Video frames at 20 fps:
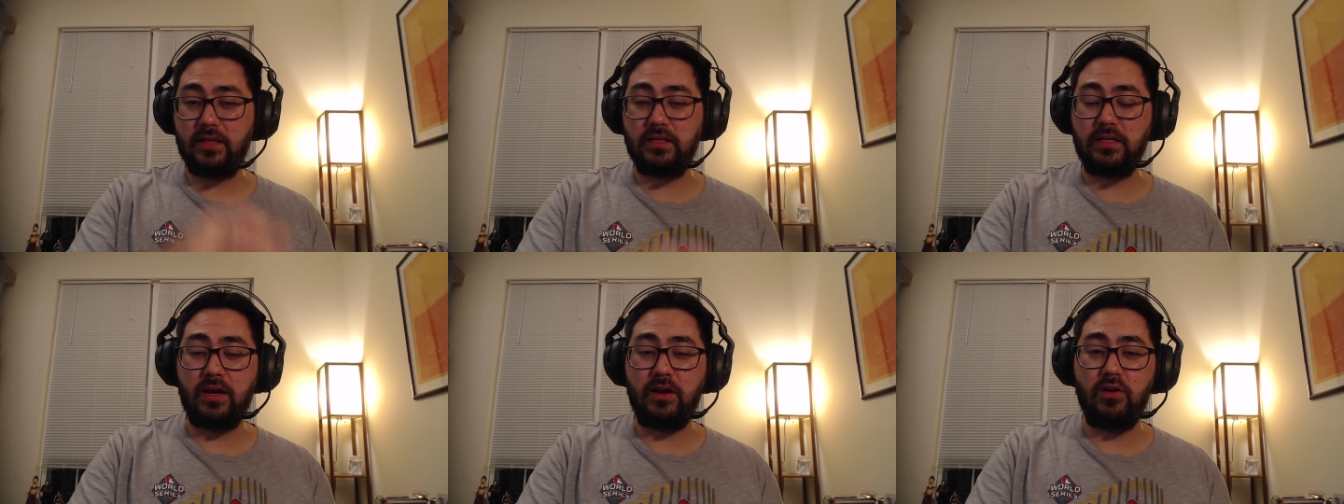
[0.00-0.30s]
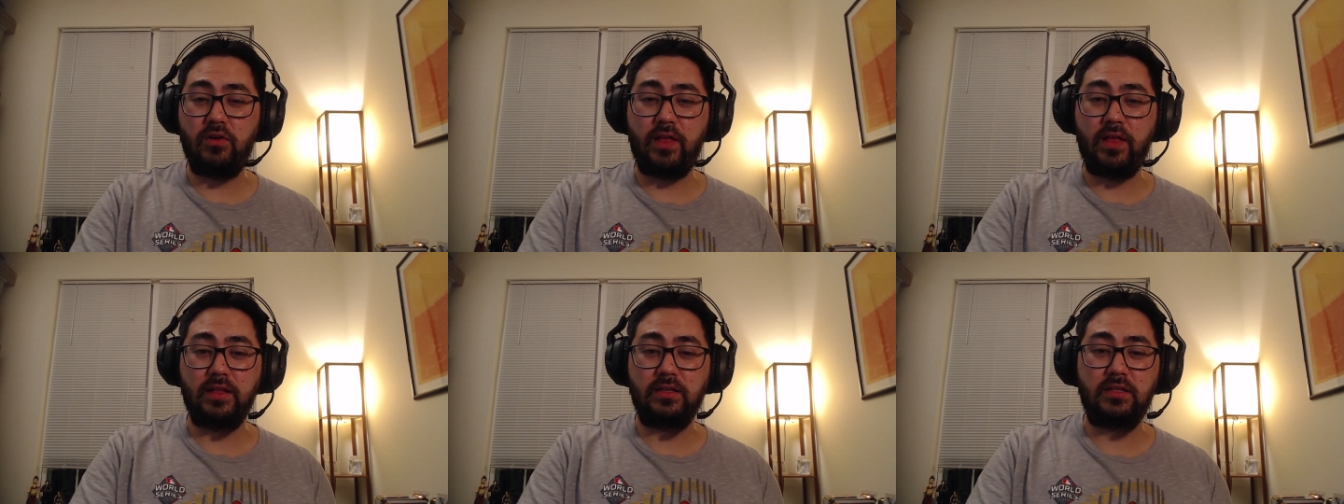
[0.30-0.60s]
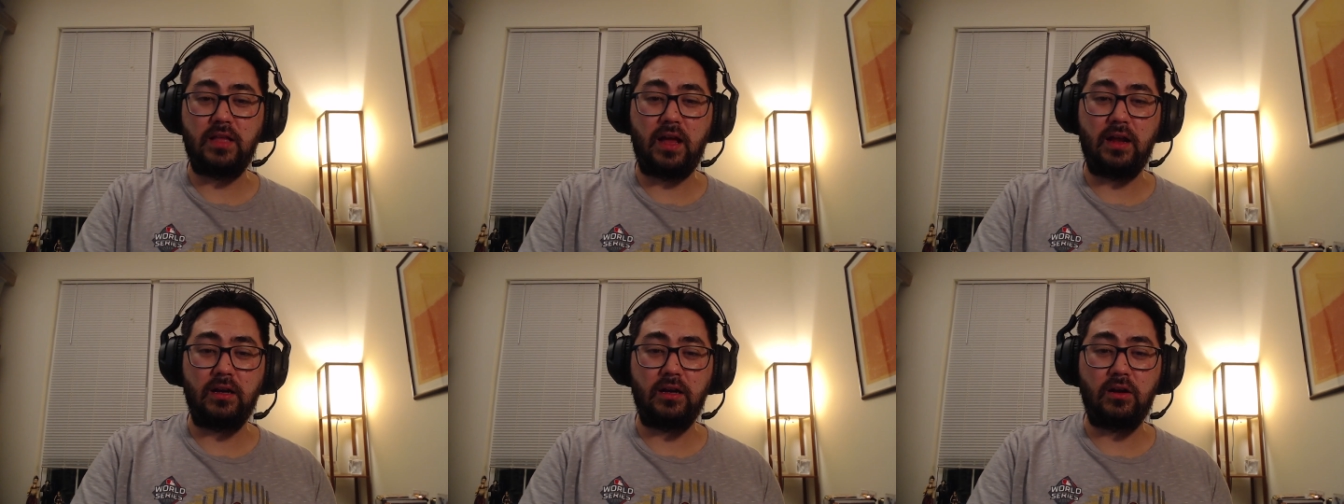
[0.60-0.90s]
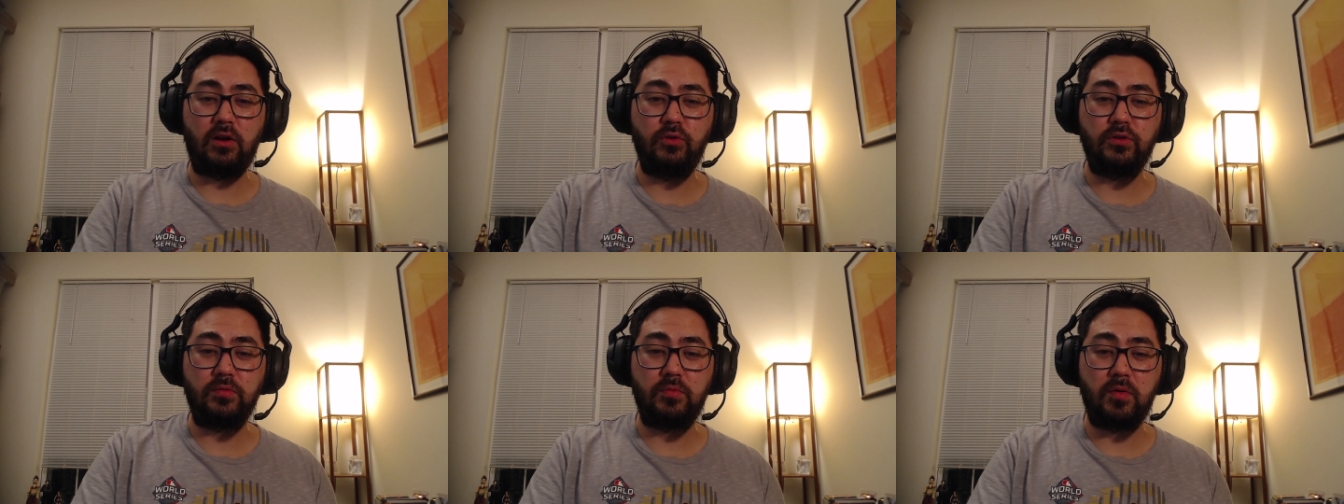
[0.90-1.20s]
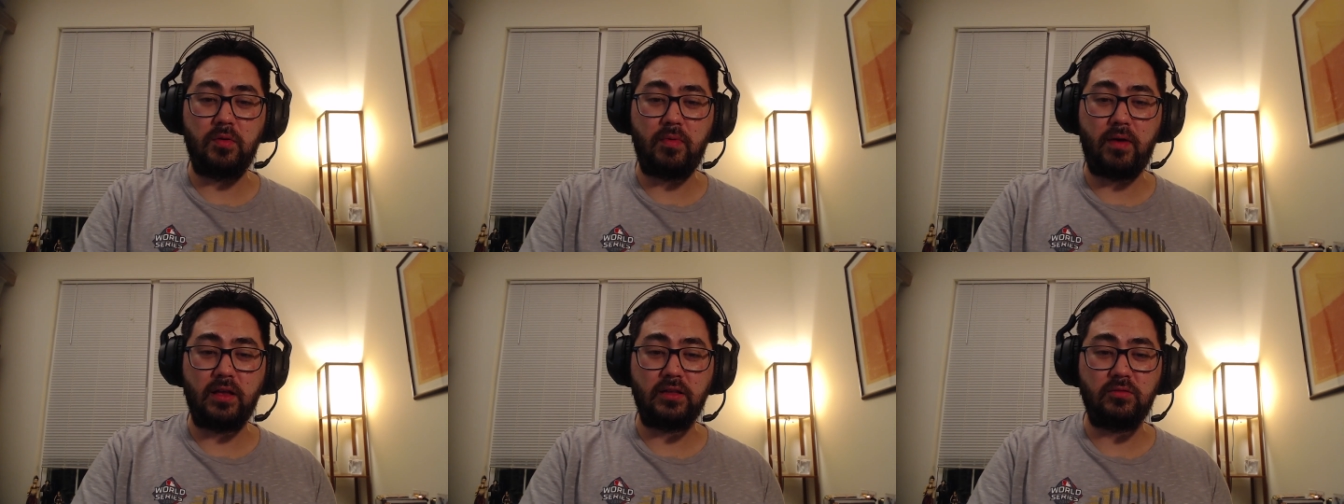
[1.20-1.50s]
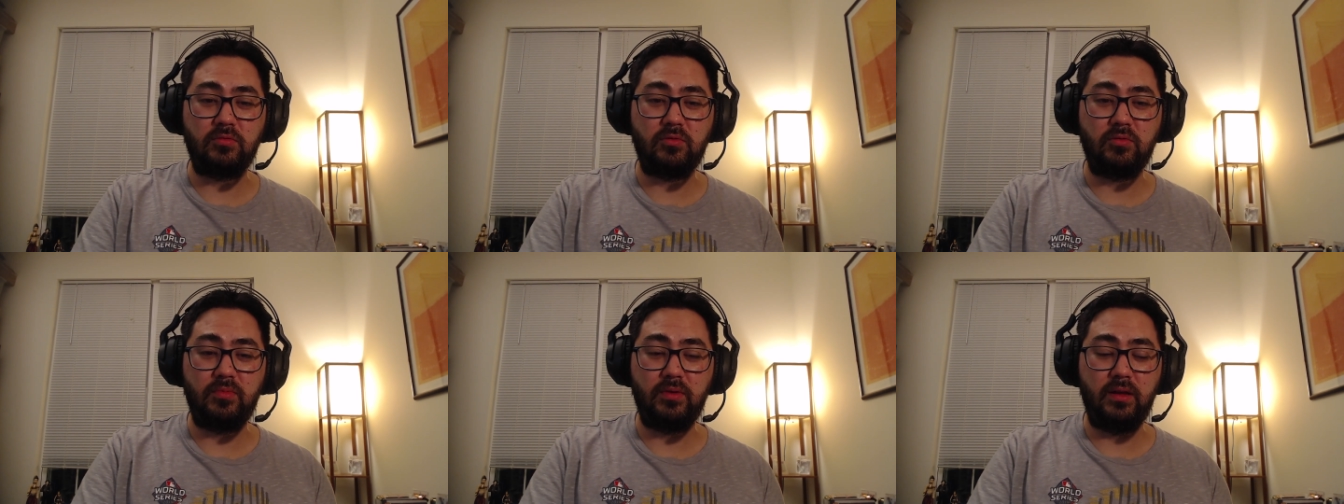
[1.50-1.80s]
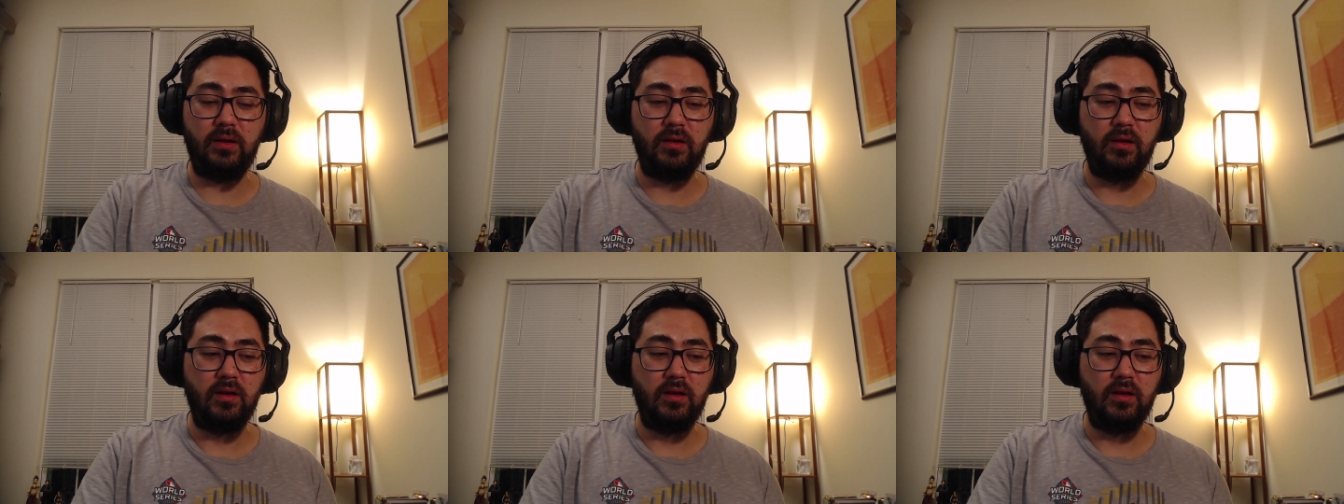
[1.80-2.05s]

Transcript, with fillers: I know that's not always going to be possible, but